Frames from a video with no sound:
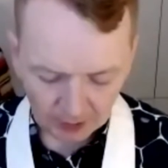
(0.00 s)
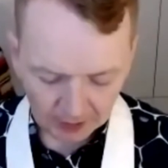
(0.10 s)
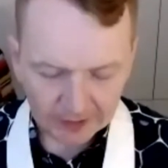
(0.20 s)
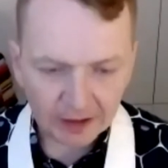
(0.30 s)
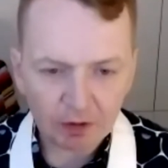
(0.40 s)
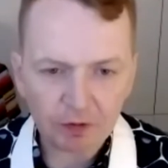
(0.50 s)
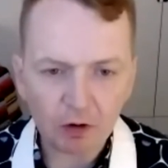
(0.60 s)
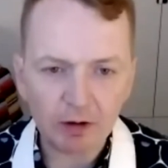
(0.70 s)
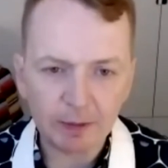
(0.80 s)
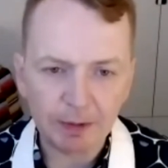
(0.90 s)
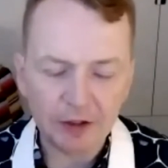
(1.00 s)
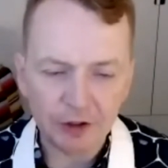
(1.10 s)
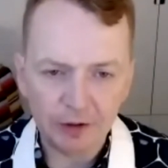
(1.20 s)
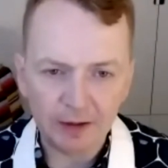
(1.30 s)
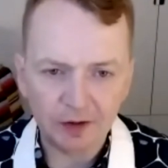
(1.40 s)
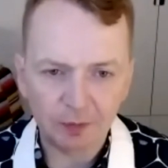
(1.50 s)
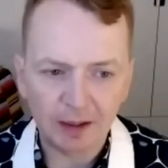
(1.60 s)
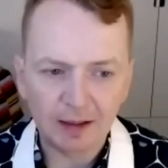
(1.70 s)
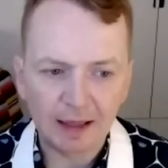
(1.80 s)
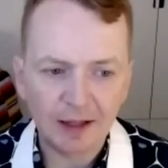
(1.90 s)
And I think we've already been doing this a
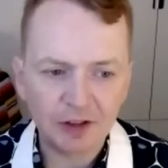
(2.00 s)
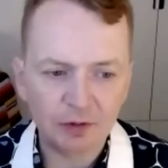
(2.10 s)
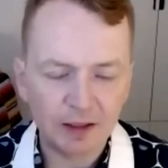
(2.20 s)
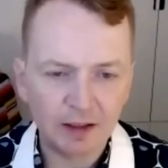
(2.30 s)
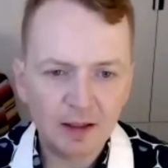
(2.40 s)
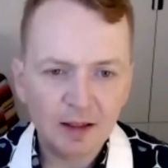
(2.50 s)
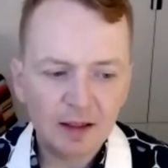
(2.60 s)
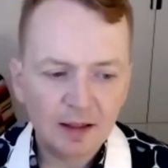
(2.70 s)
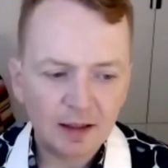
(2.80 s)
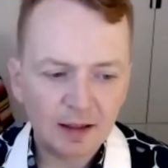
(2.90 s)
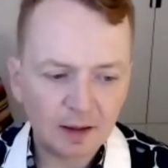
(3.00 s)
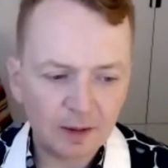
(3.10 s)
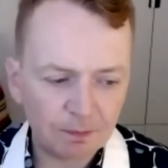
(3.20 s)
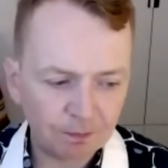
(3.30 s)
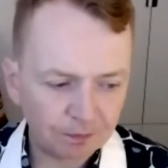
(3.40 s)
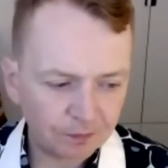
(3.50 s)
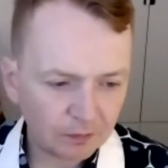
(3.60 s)
bit. Last week, again,